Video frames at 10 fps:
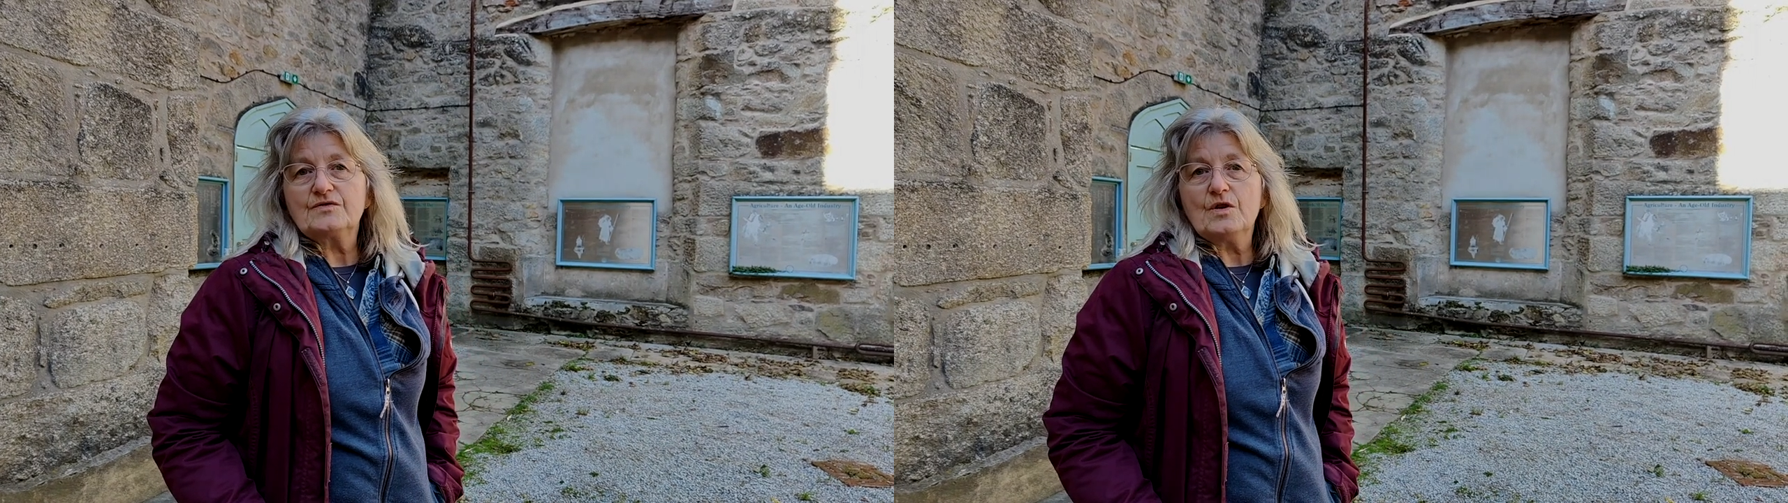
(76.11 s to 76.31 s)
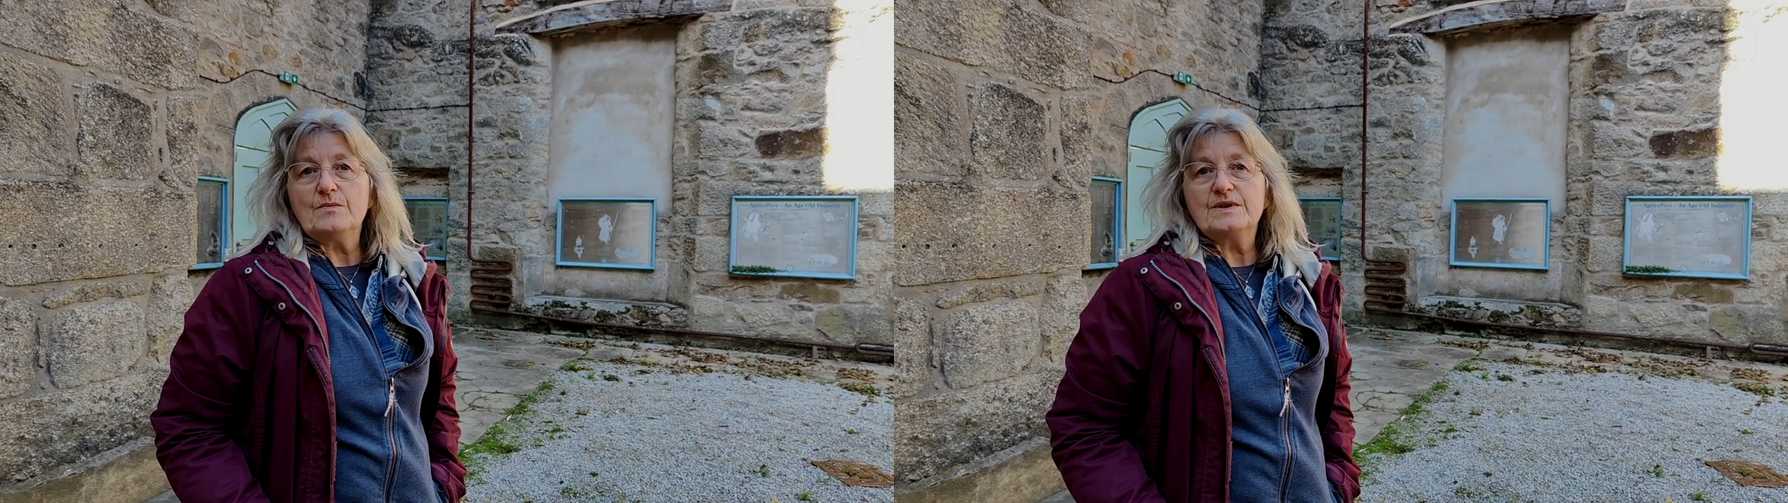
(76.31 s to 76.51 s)

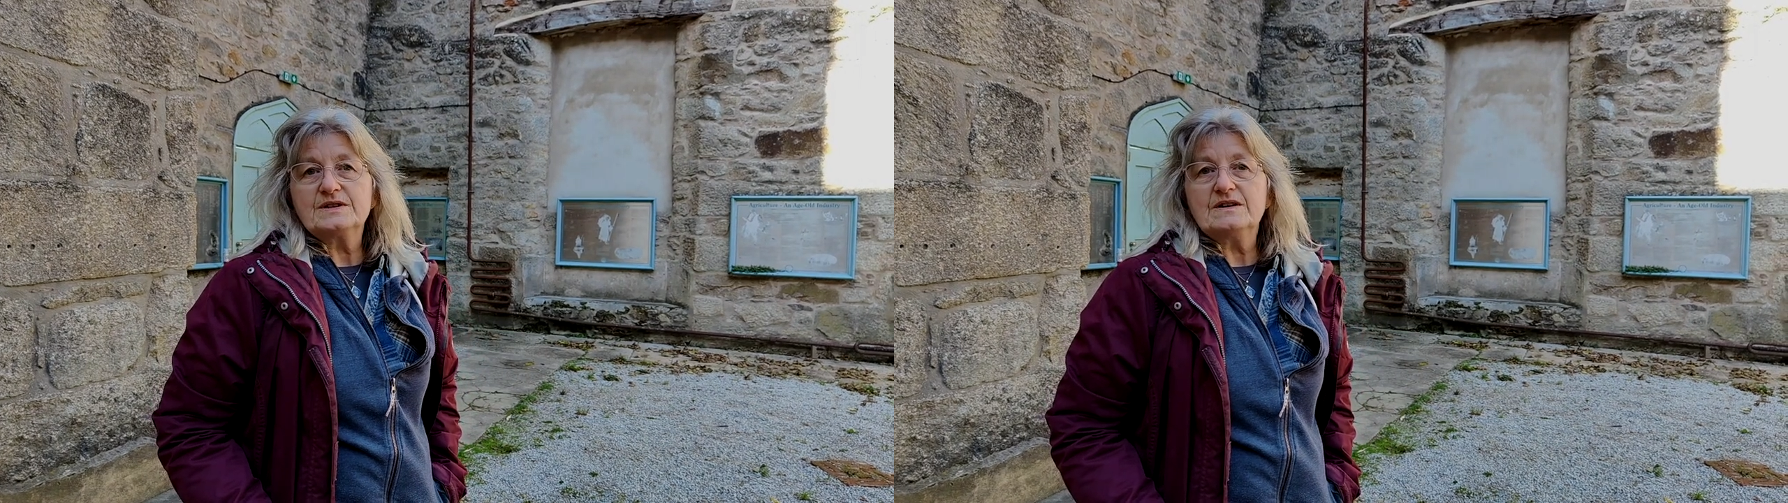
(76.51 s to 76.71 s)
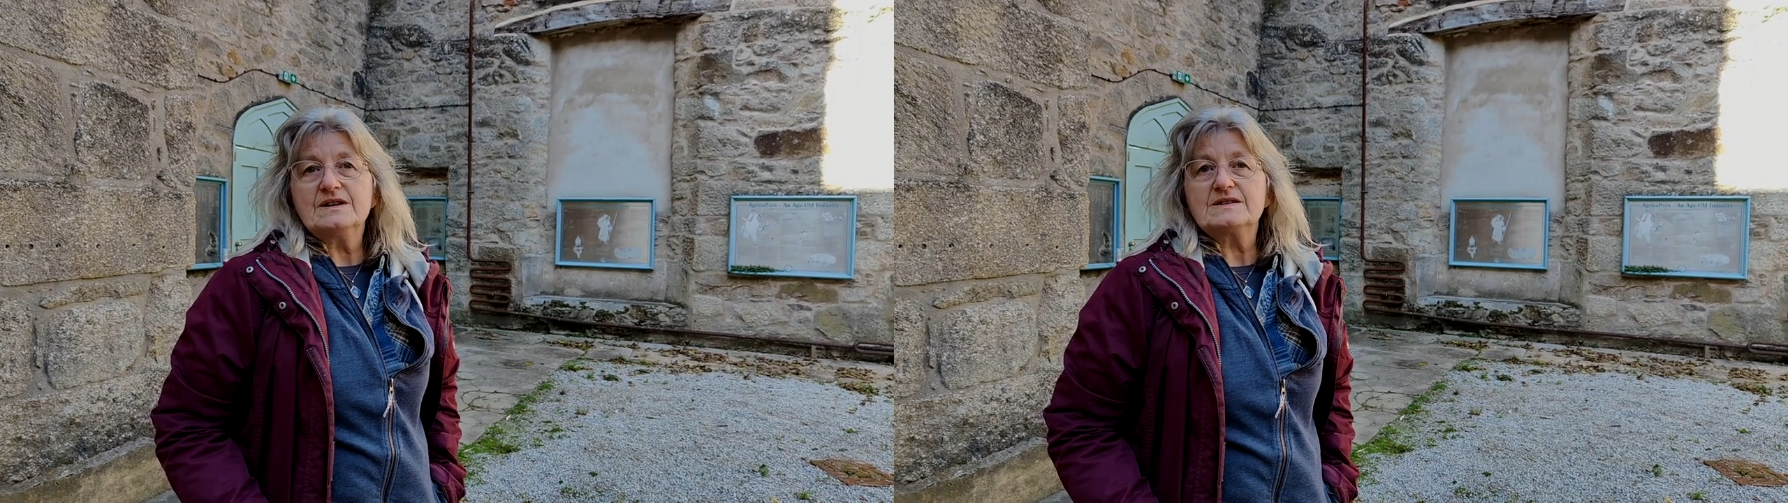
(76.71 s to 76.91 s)
from the
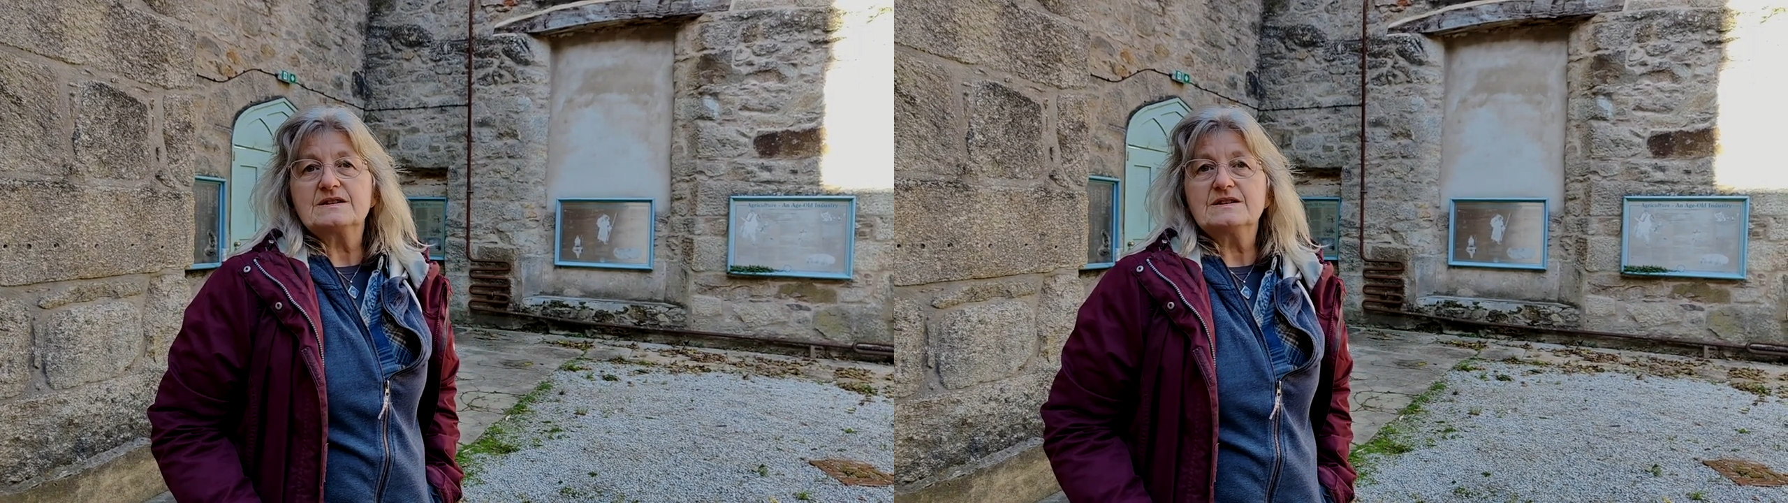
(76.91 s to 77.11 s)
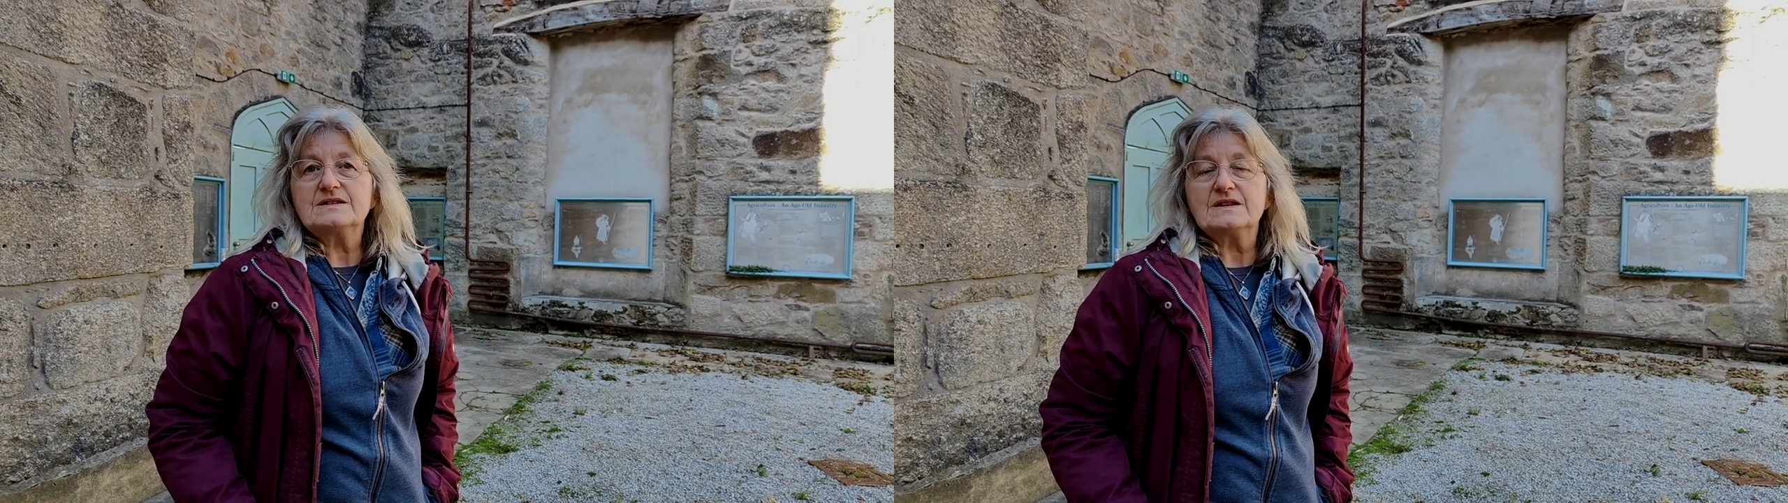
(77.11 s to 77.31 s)

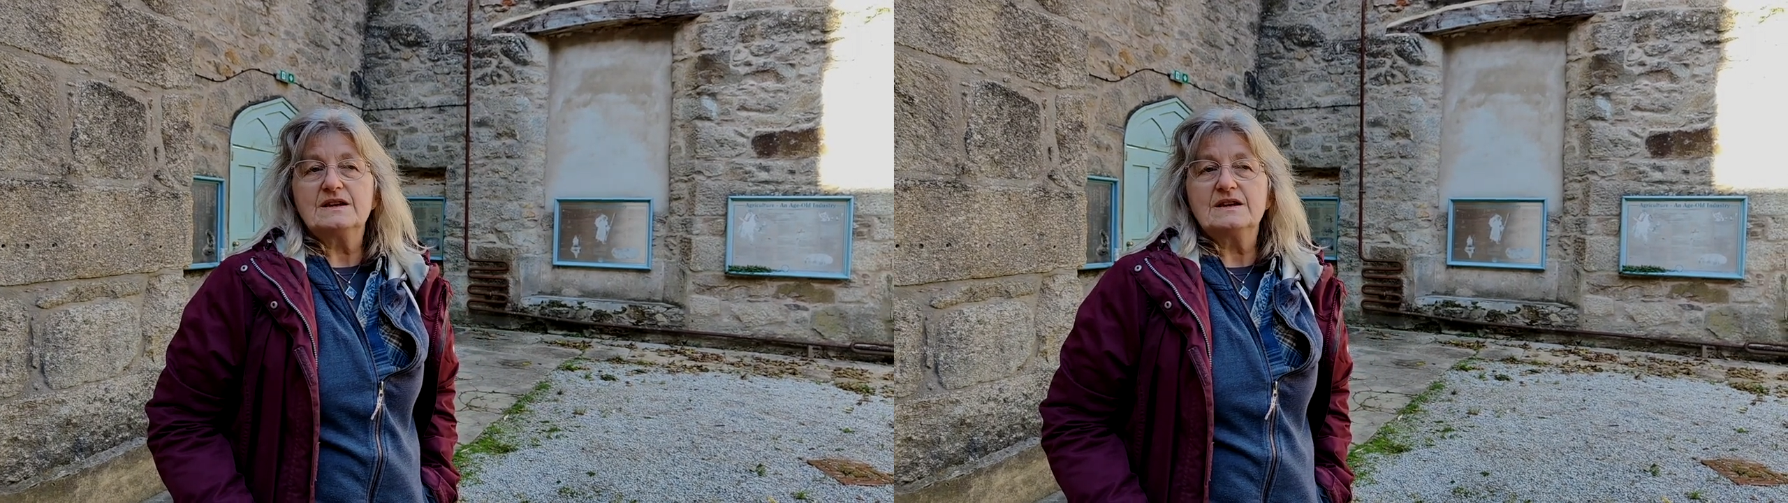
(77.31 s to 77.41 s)
diocese